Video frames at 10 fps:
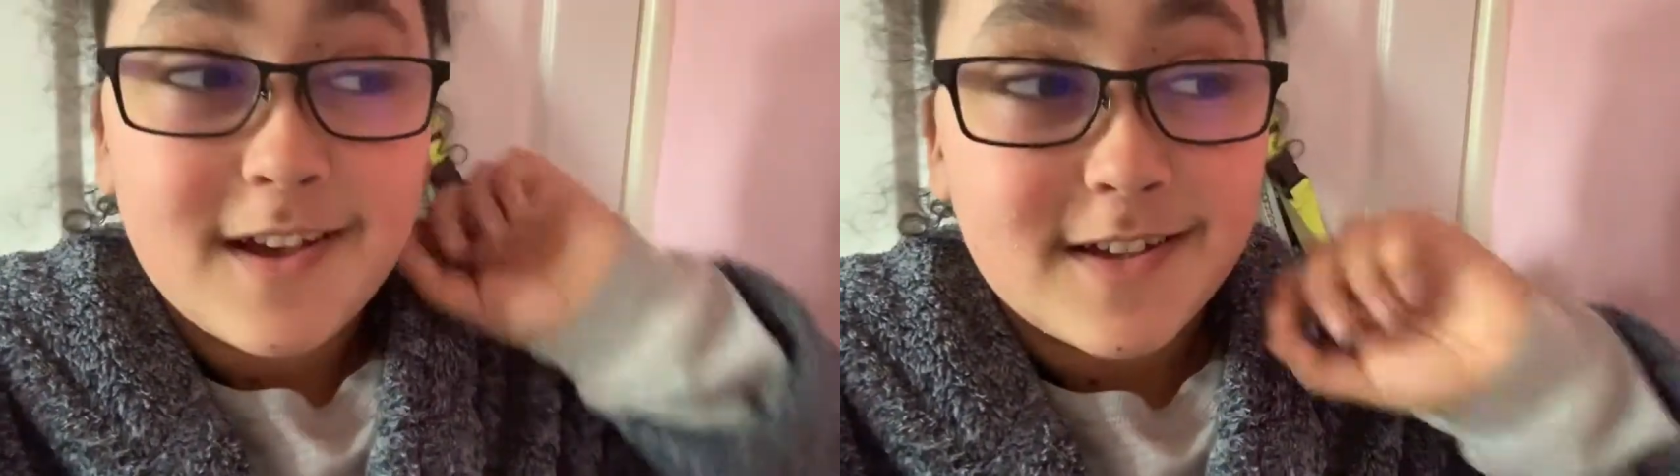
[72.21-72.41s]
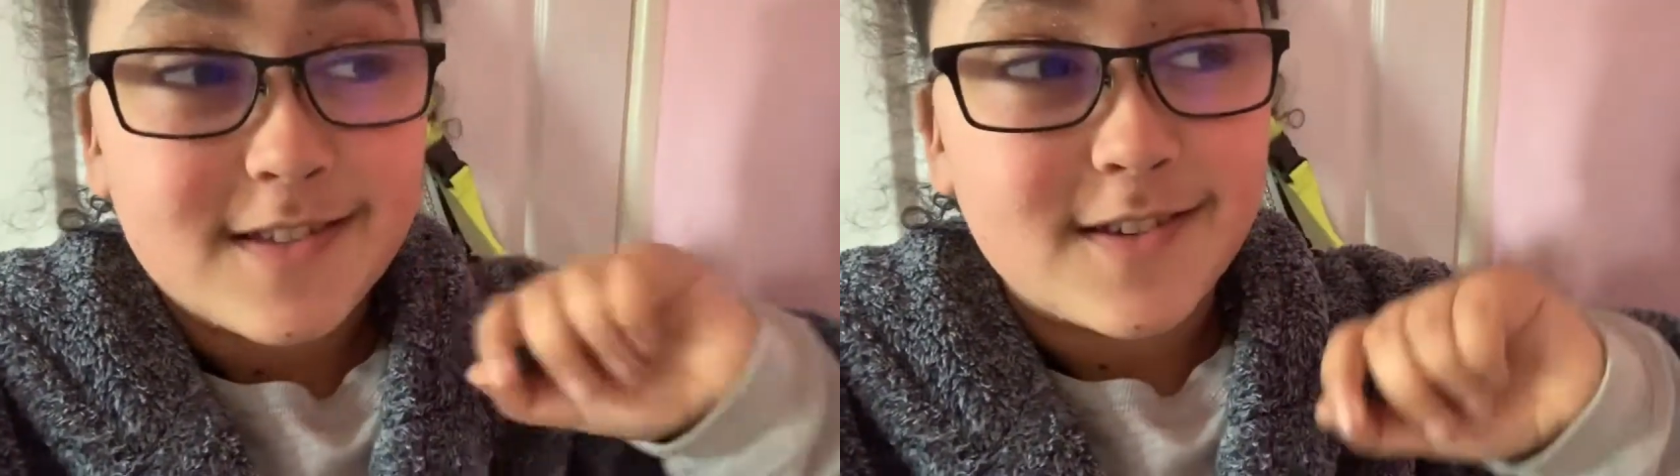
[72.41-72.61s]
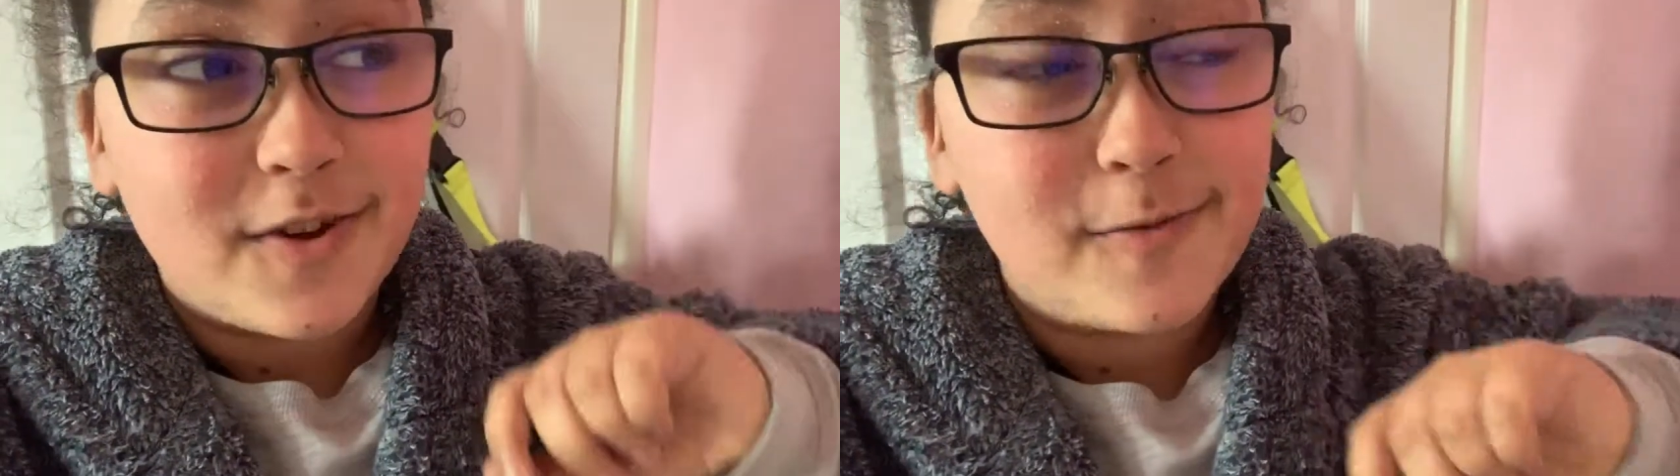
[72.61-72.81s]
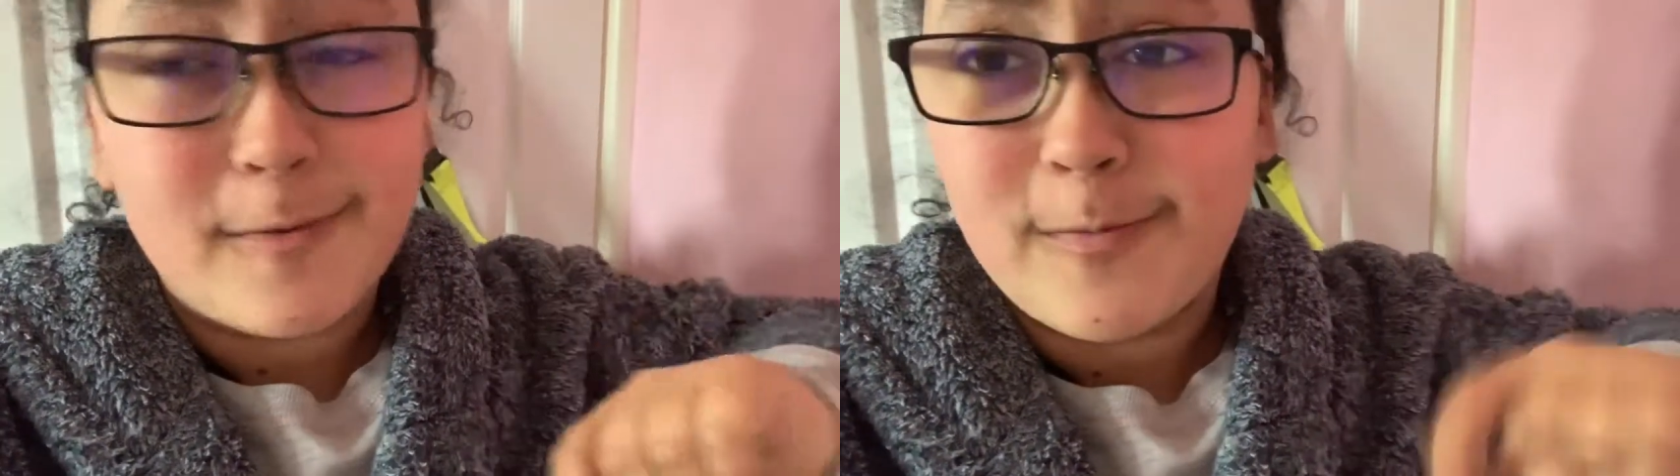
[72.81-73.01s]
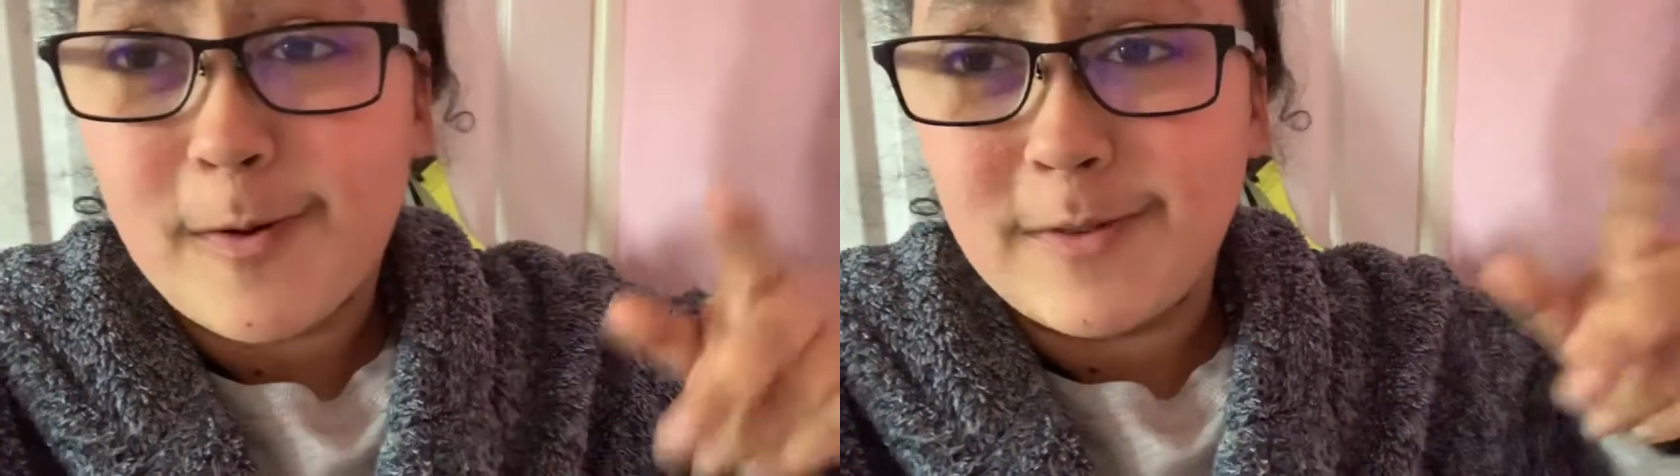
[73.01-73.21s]
so
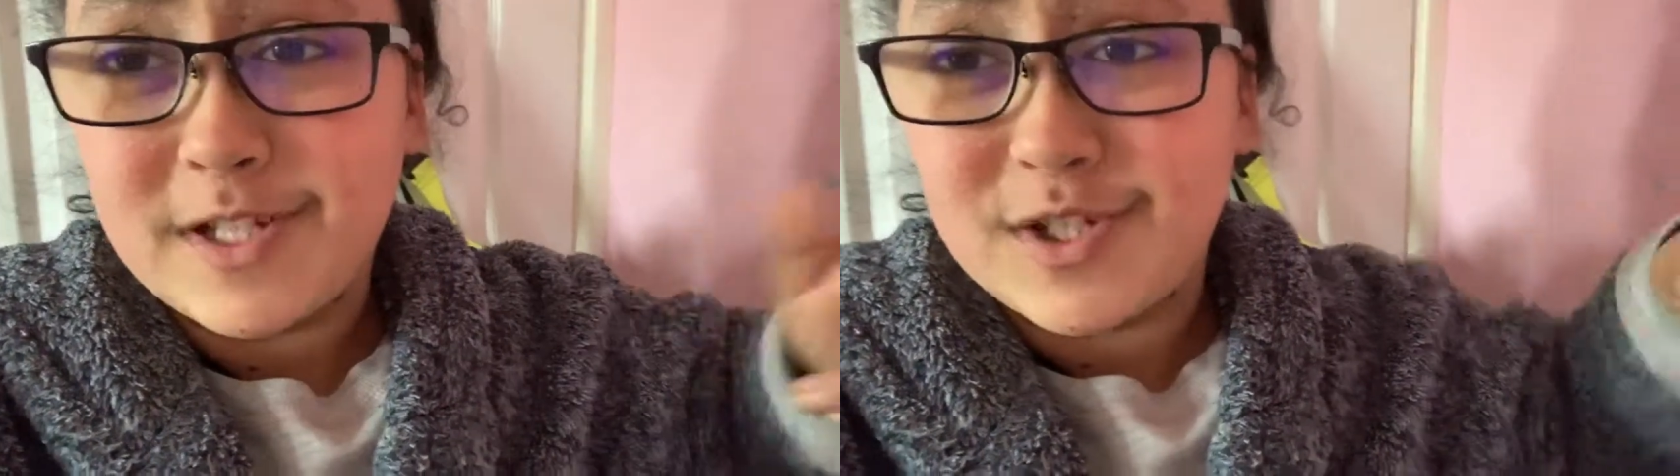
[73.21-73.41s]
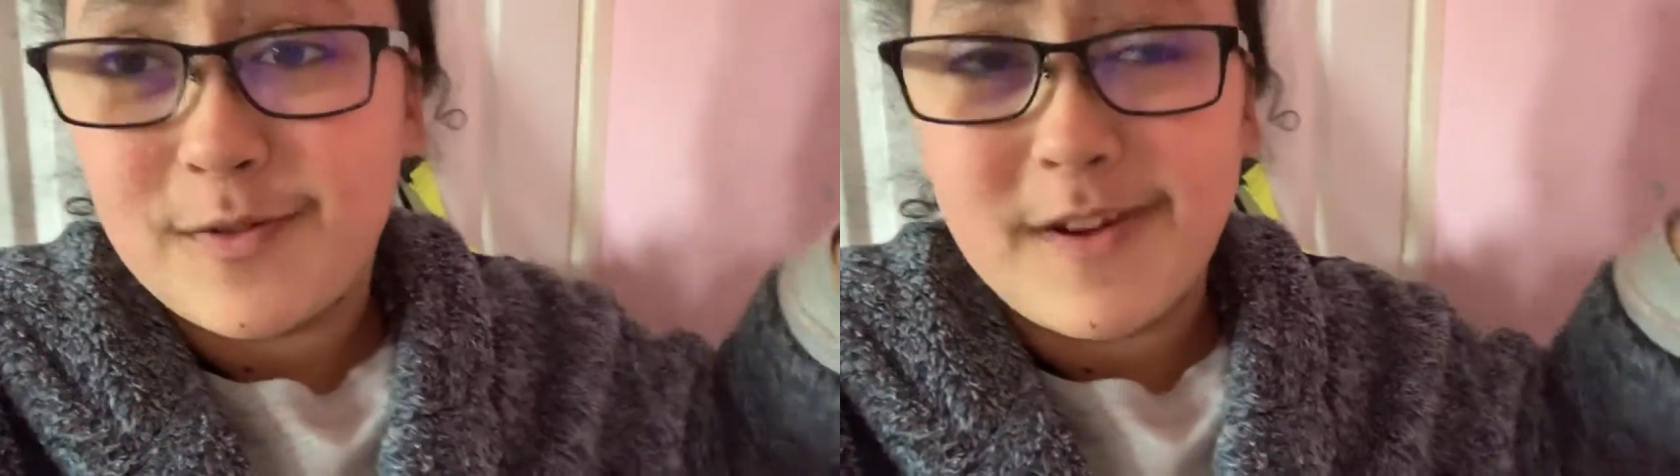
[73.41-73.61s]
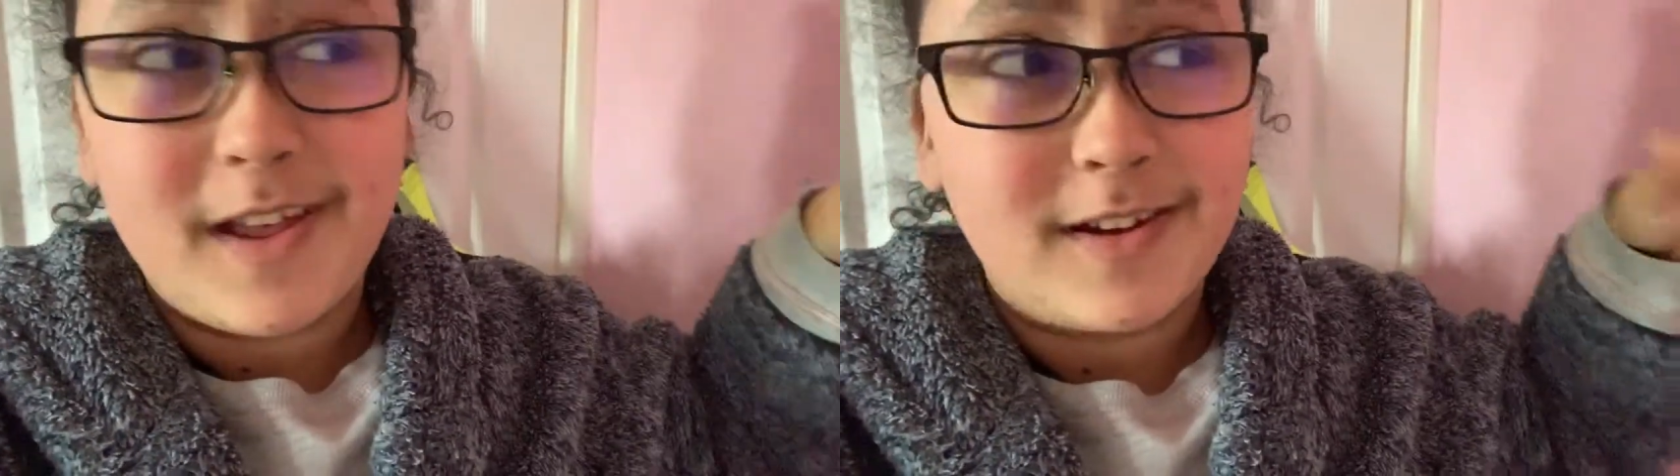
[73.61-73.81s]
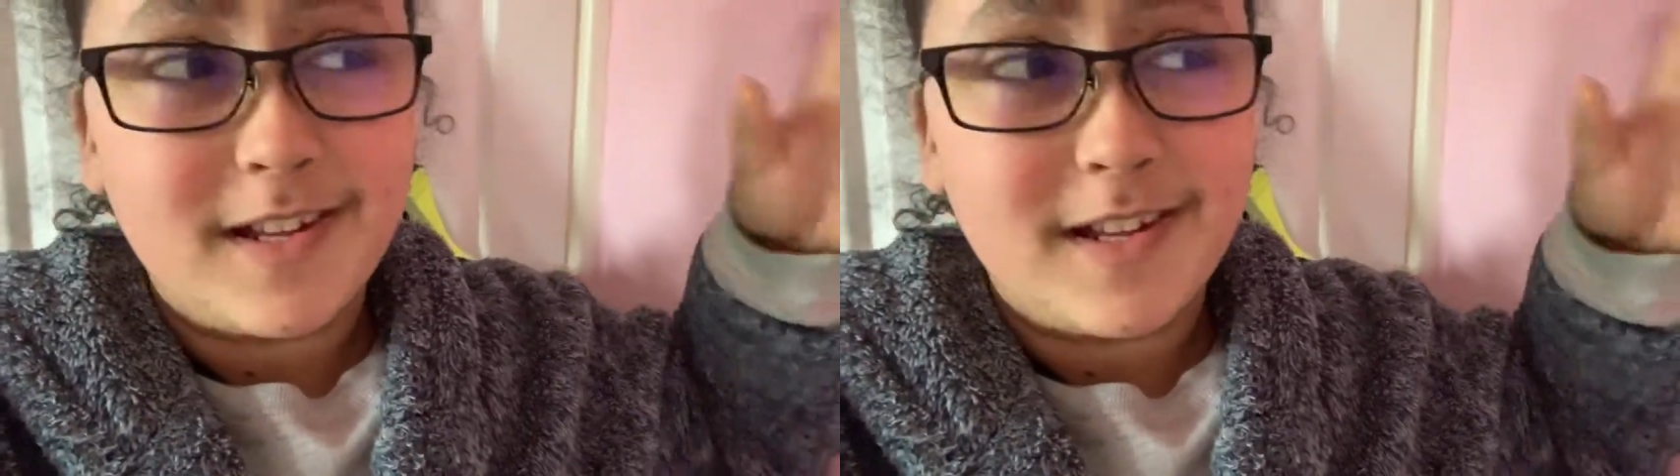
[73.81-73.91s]
we'll probably tune in,